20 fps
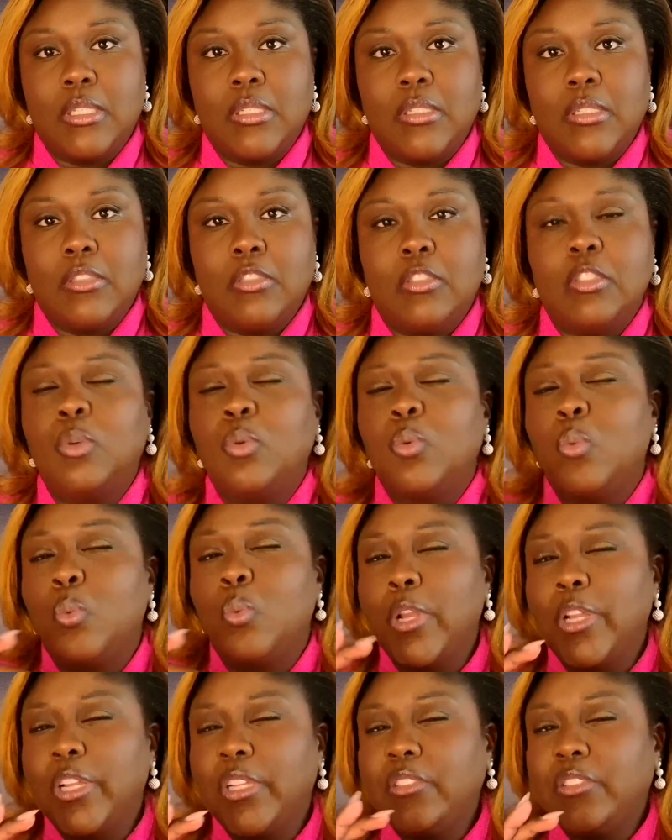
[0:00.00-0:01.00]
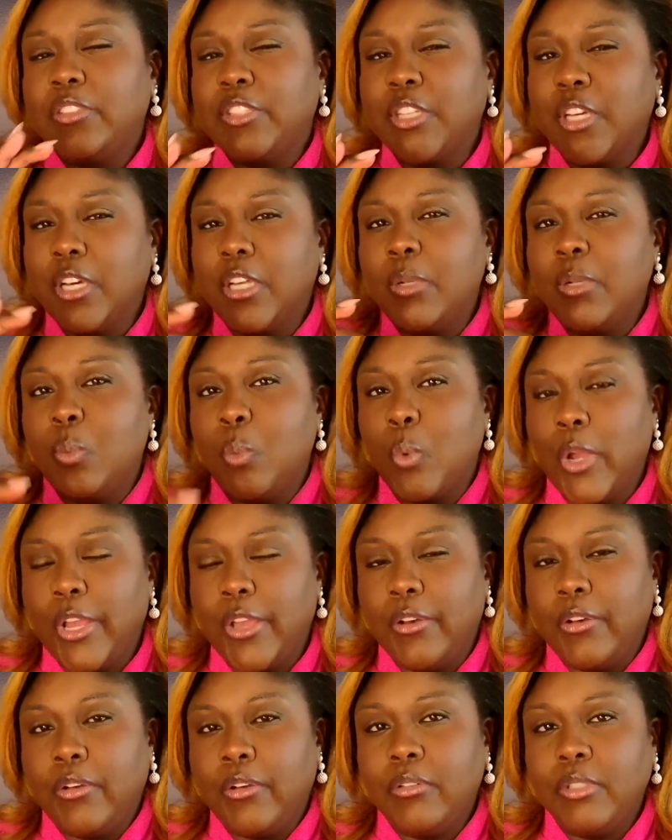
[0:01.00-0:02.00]
So when it's done
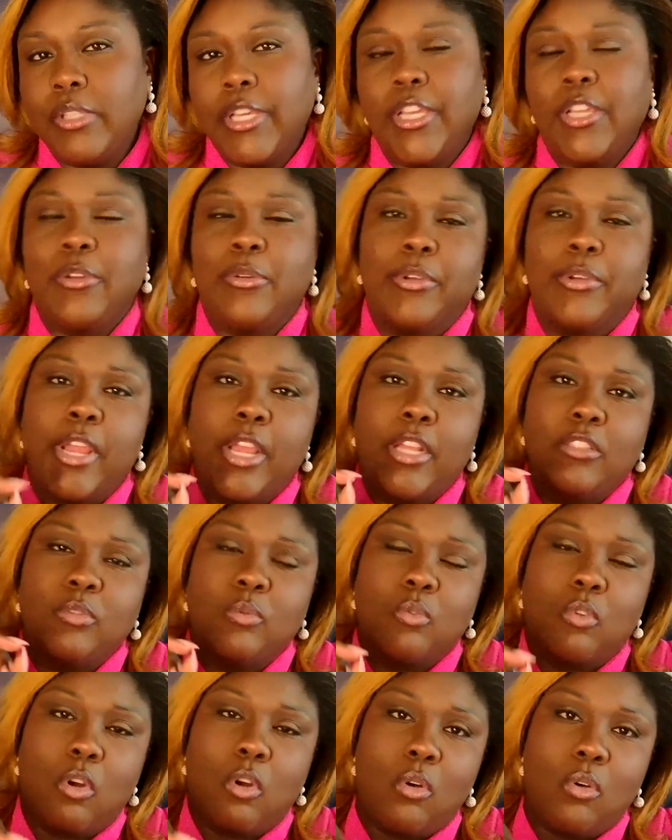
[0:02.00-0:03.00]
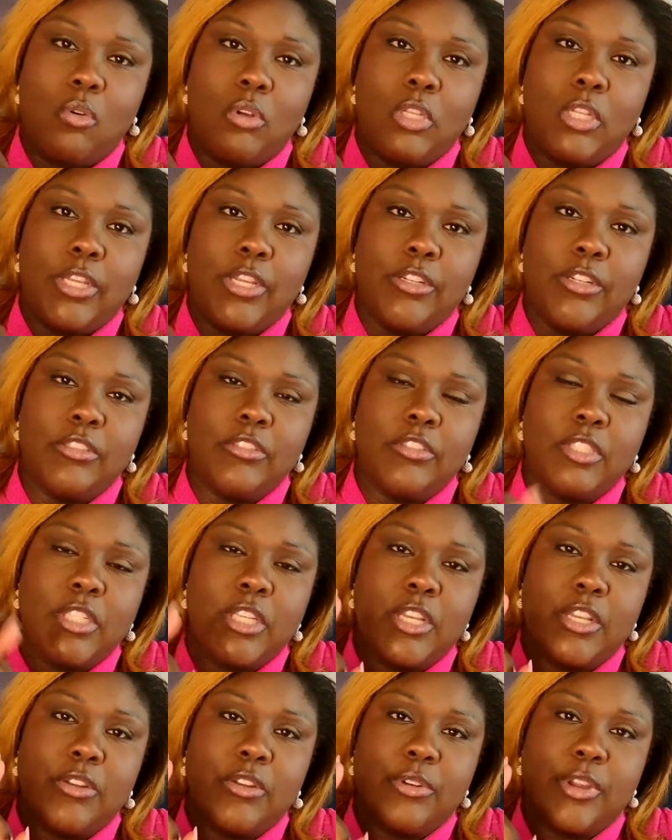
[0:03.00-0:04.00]
well, it creates role clarity,
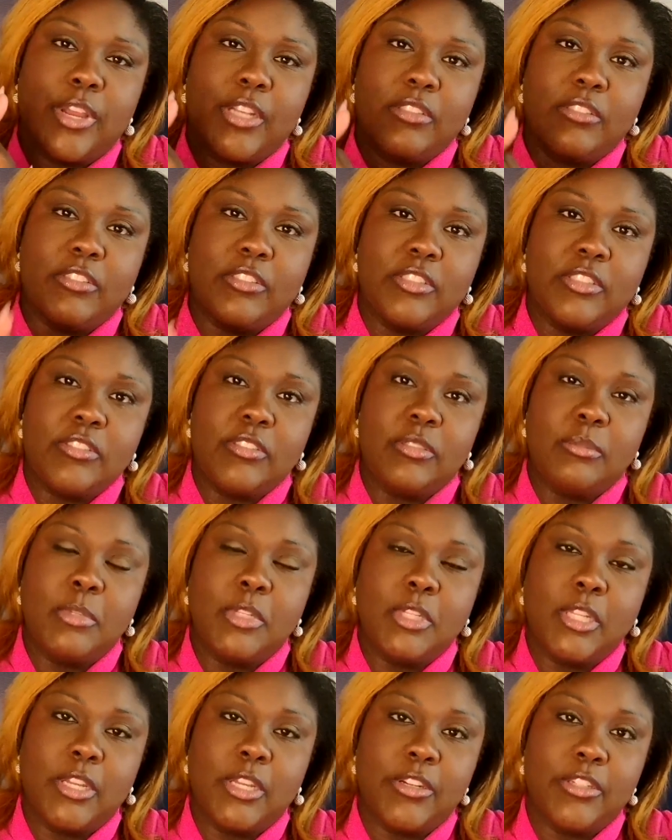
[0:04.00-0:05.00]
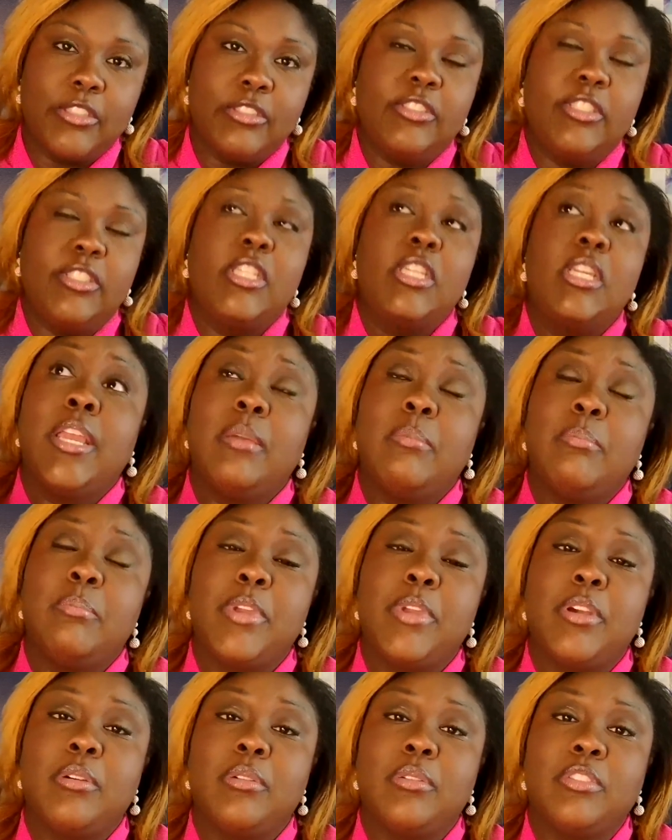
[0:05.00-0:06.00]
it creates system clarity, it
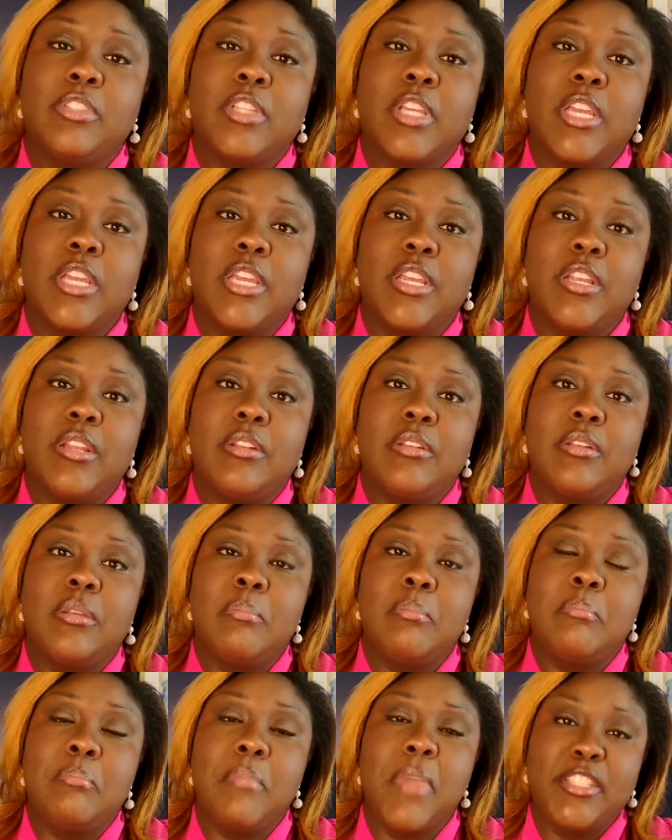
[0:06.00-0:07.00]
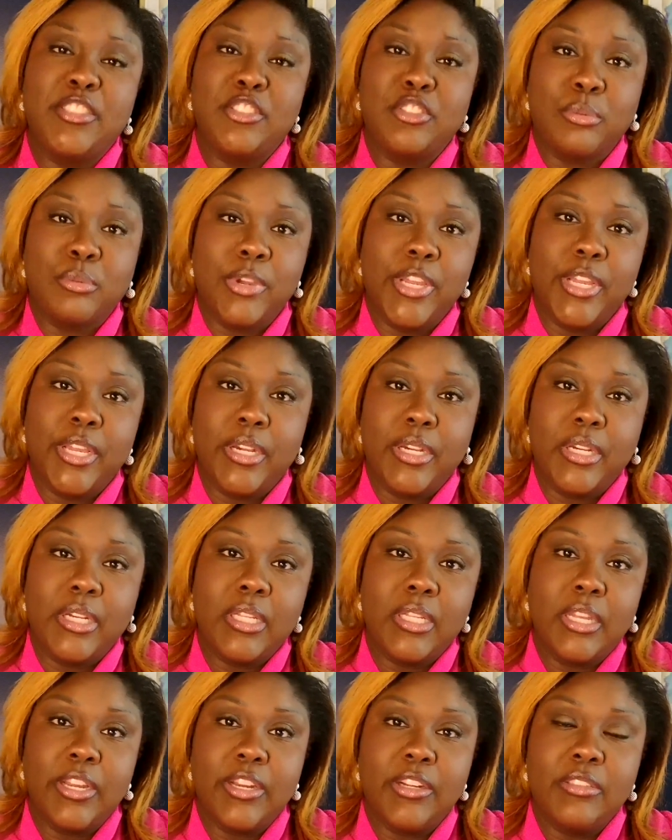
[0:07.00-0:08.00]
builds in metric
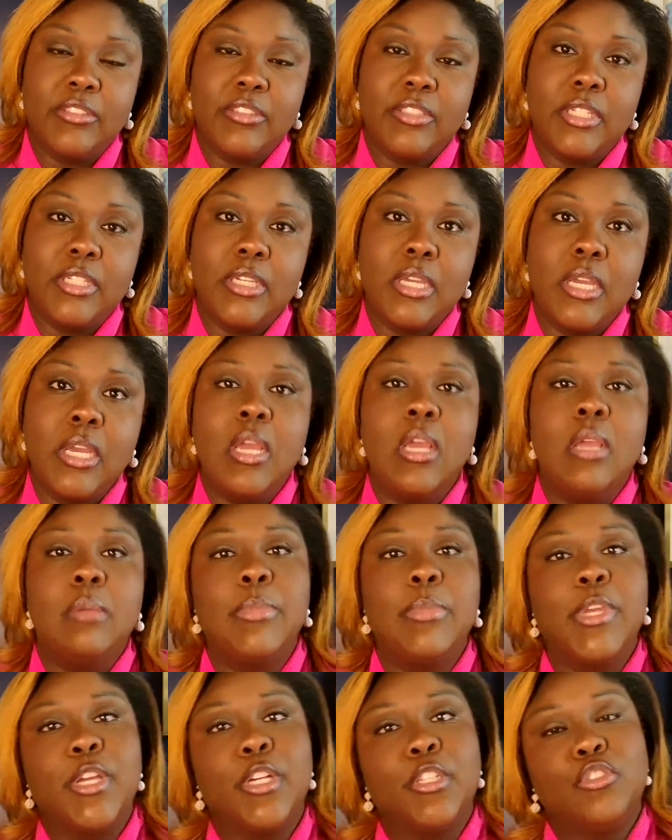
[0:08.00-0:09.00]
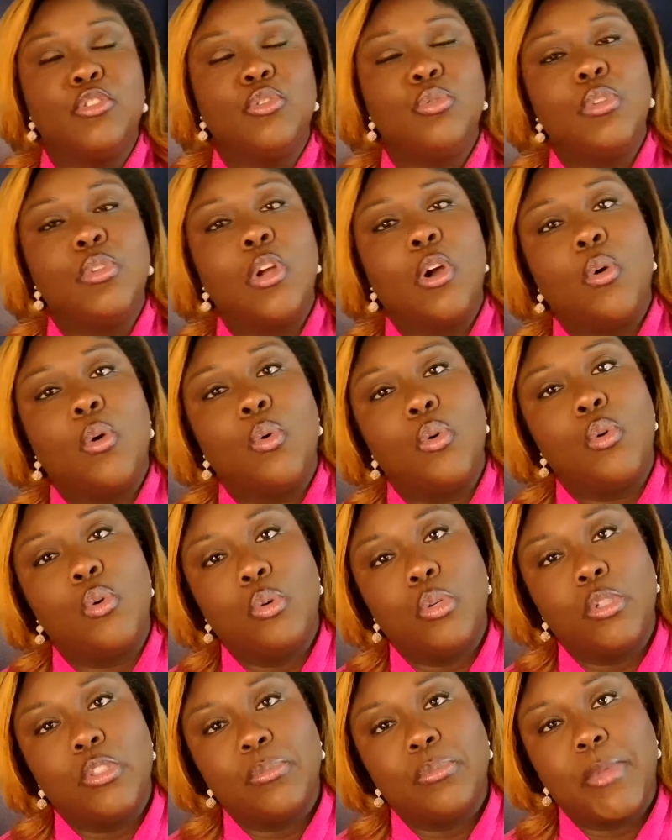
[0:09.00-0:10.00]
clarity because you know who
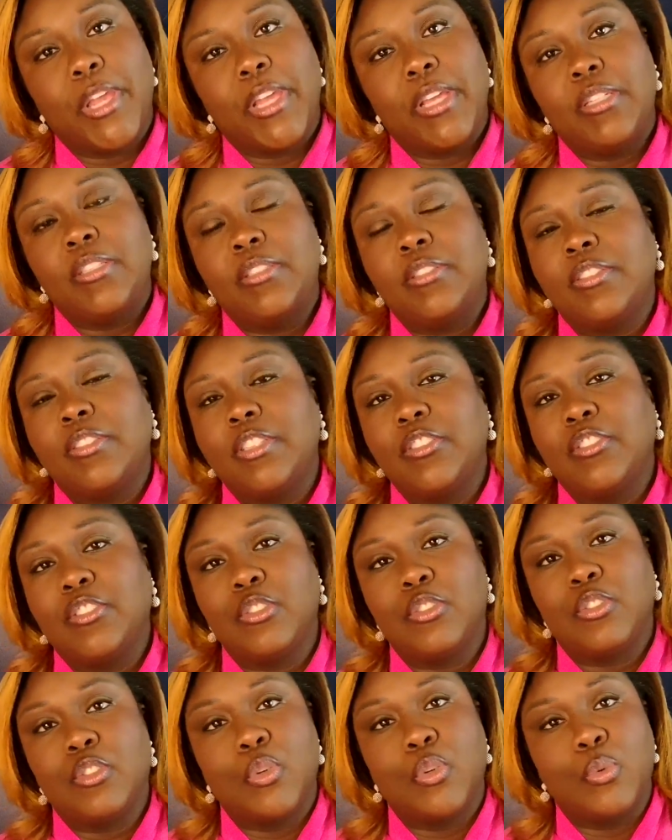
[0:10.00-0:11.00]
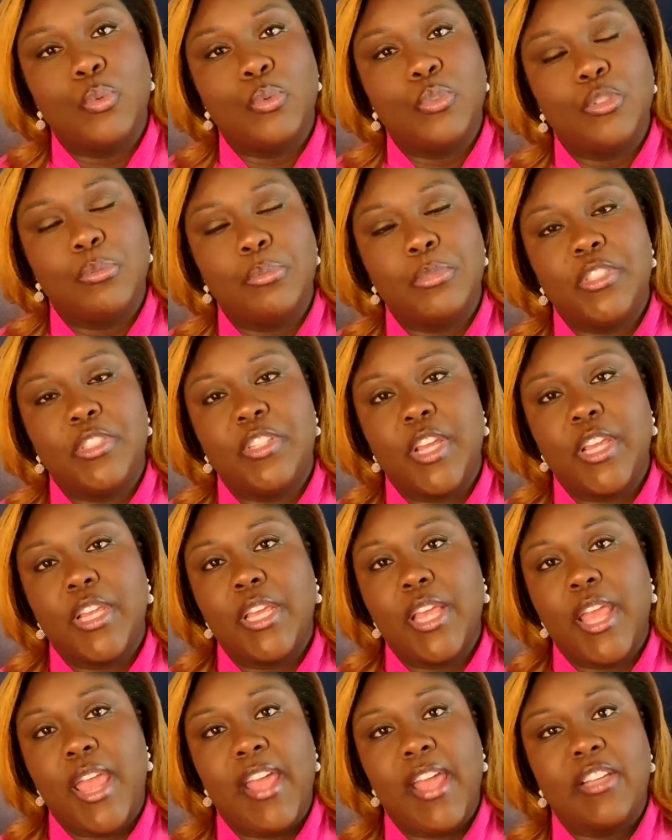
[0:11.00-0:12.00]
is making decisions, who should be taking
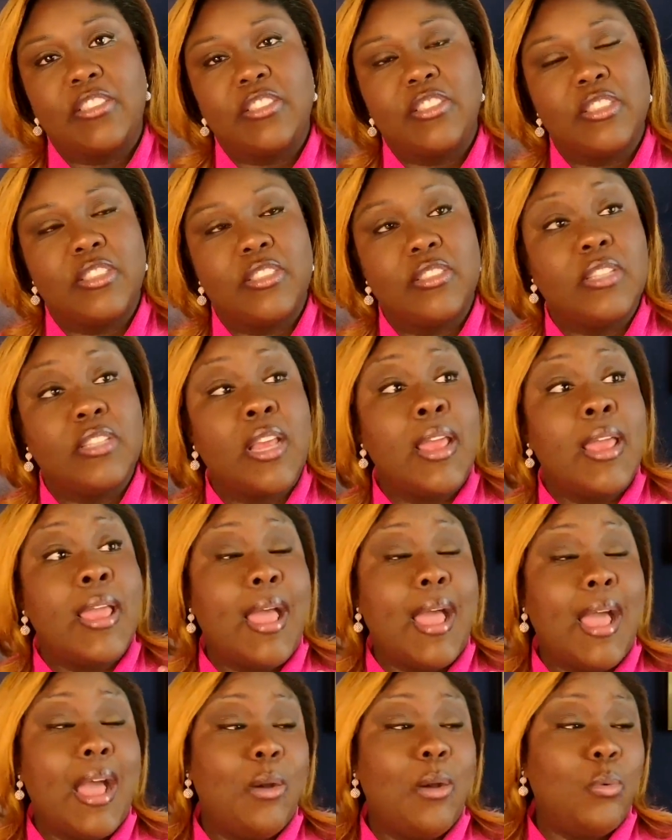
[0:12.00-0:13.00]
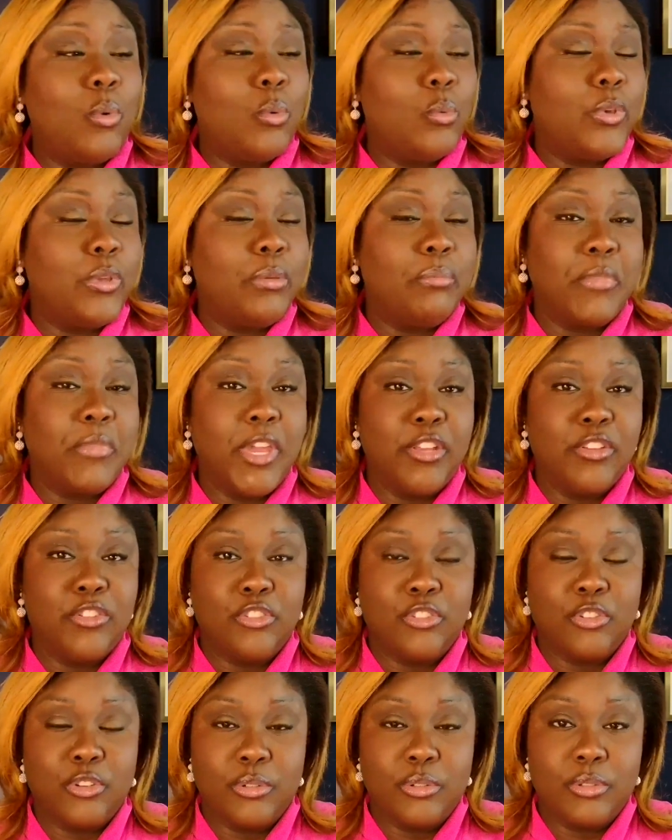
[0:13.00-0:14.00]
actions, how will we
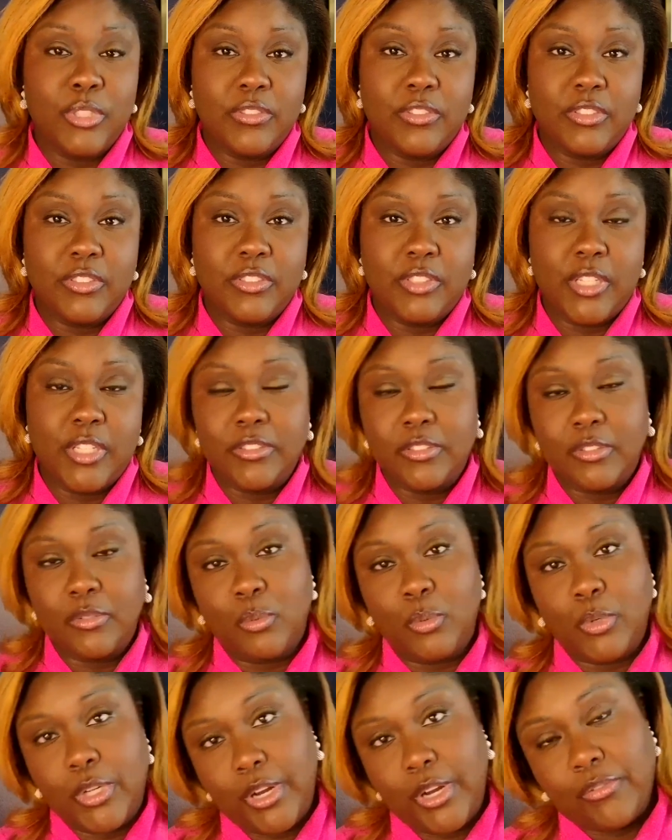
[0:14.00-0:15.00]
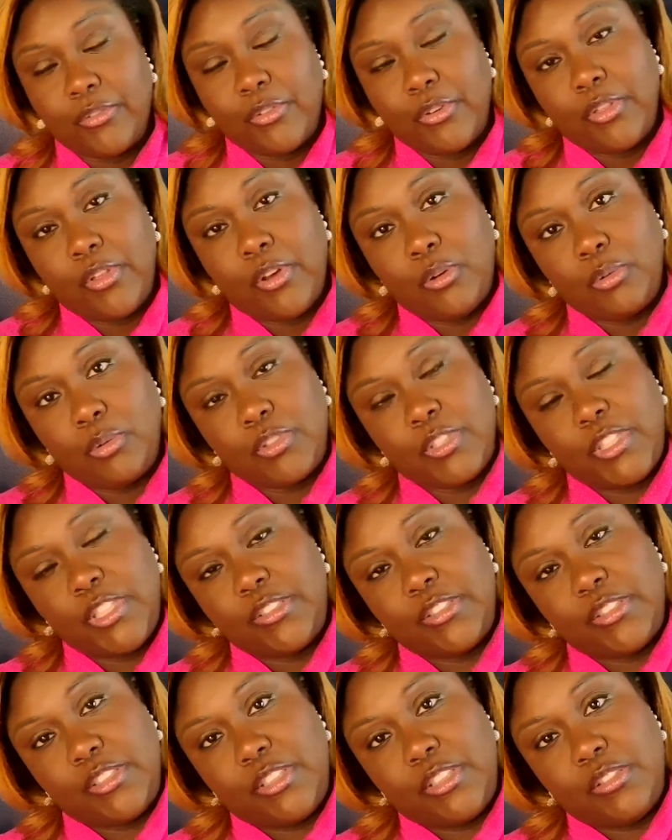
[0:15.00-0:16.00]
measure the success of whatever those
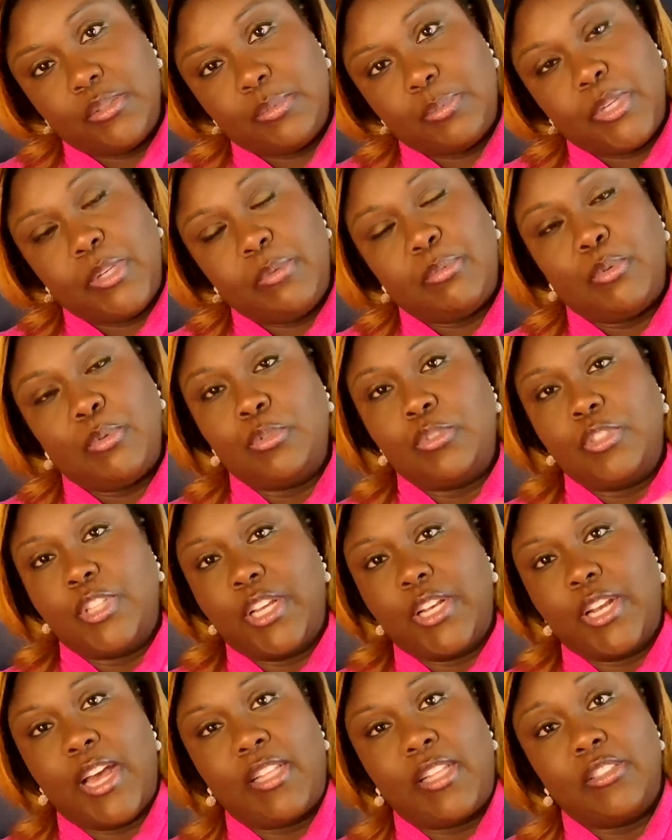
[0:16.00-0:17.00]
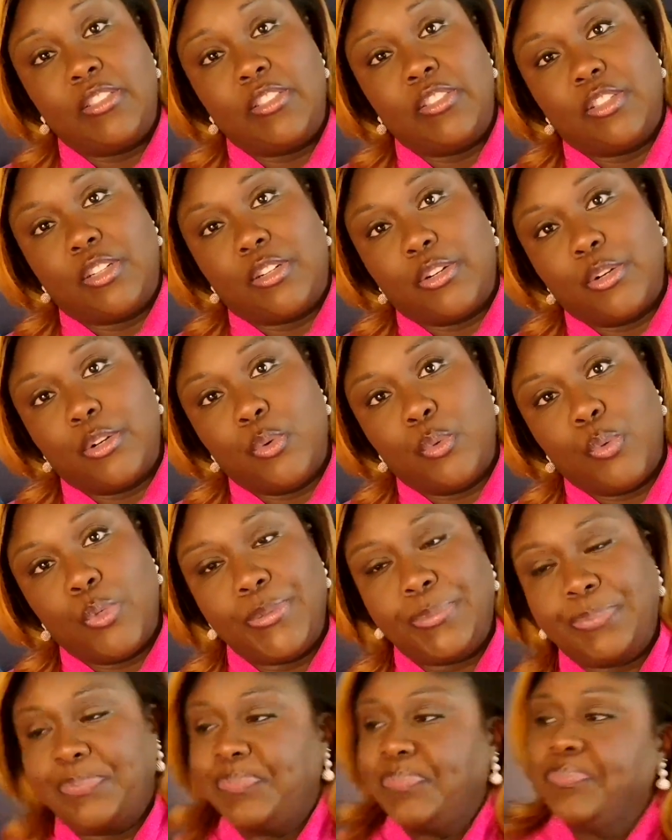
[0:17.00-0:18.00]
entities, people, technologies are doing.